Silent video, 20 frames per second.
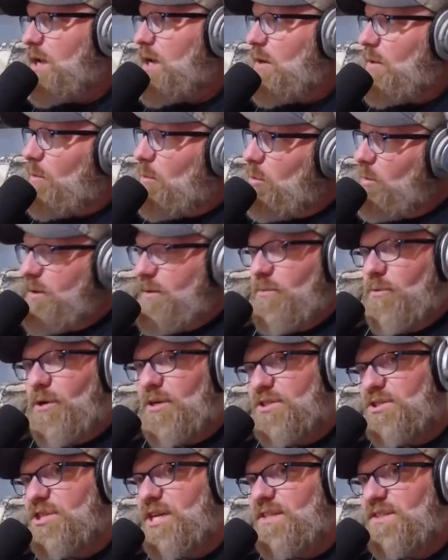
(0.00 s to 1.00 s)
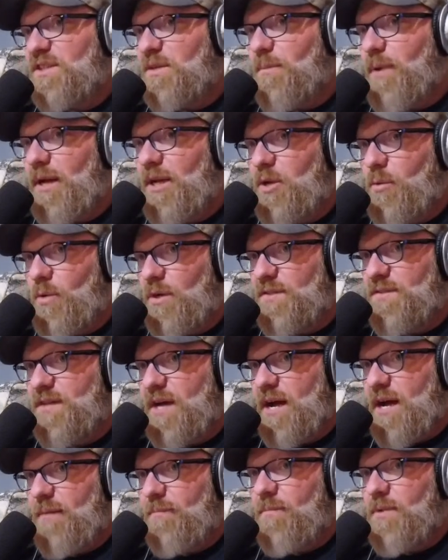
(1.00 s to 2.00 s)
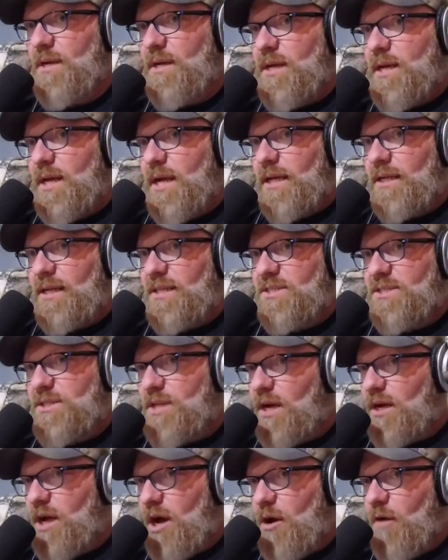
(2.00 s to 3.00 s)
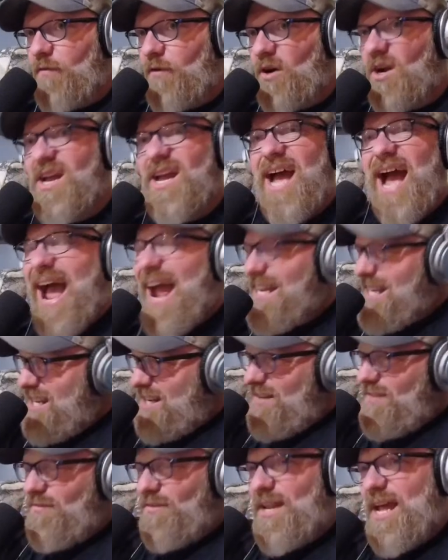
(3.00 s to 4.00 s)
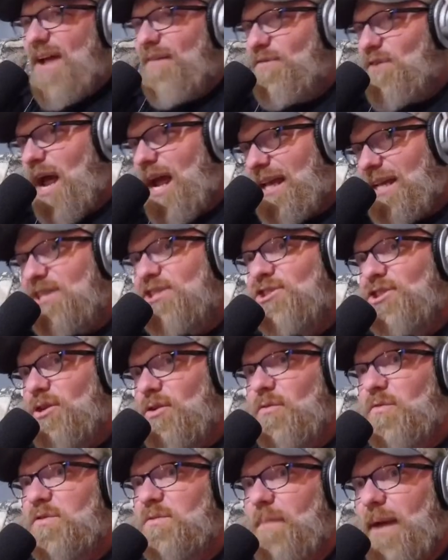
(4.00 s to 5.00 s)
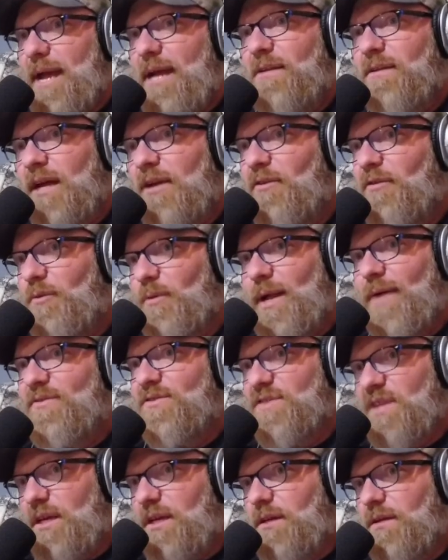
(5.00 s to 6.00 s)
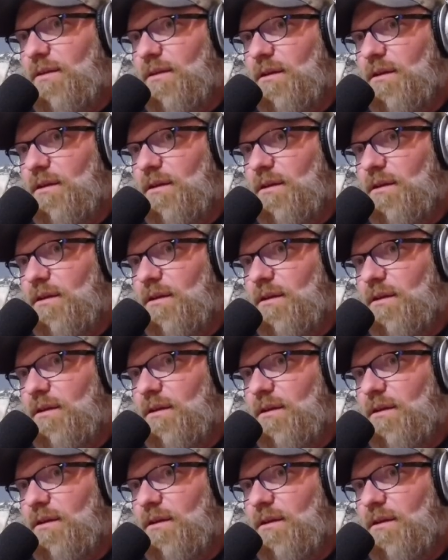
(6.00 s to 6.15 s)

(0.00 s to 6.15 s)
Well, we were in JCPenney one time, and I snuck over. I didn't even have Nike shoes, man. I don't know what I was thinking.